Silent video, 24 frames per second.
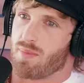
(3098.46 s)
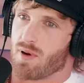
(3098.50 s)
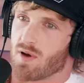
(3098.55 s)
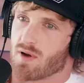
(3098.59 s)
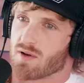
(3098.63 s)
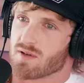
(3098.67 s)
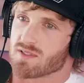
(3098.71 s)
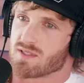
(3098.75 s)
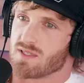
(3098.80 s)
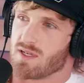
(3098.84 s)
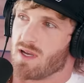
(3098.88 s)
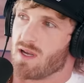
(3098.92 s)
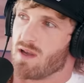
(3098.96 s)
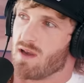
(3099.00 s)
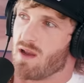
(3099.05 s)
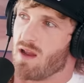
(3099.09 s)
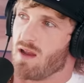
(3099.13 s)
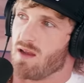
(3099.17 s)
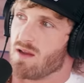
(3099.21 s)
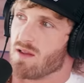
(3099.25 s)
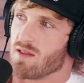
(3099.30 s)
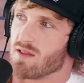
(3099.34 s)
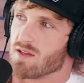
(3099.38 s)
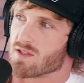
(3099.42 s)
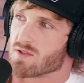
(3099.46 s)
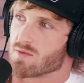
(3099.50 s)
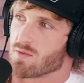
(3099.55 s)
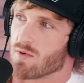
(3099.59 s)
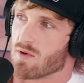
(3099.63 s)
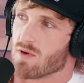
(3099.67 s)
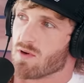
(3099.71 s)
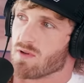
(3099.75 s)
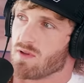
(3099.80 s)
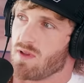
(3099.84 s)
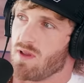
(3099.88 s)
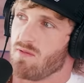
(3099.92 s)
person into this
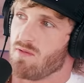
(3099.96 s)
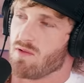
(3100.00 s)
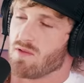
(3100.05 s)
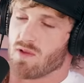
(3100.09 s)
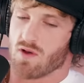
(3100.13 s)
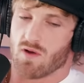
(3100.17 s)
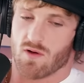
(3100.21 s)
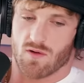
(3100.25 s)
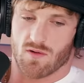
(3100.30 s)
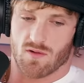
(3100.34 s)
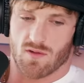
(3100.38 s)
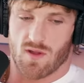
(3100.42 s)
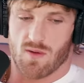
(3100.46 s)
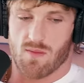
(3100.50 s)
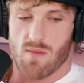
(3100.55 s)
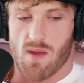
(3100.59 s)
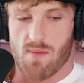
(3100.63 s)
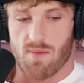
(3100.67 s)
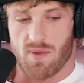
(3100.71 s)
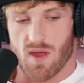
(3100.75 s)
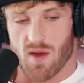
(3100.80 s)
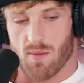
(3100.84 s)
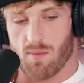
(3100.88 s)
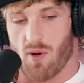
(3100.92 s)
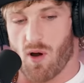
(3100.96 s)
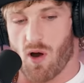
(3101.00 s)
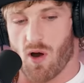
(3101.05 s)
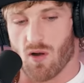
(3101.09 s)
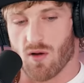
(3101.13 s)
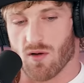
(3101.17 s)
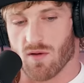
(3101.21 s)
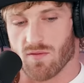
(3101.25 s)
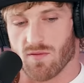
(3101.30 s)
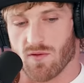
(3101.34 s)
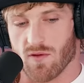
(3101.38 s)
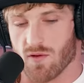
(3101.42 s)
world, even though they may be a
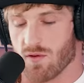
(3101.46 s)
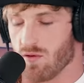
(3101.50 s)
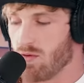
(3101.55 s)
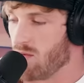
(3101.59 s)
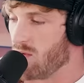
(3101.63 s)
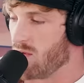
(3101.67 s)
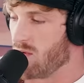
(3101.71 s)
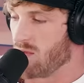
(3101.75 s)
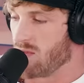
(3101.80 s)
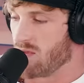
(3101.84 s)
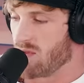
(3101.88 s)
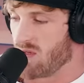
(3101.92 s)
part of you,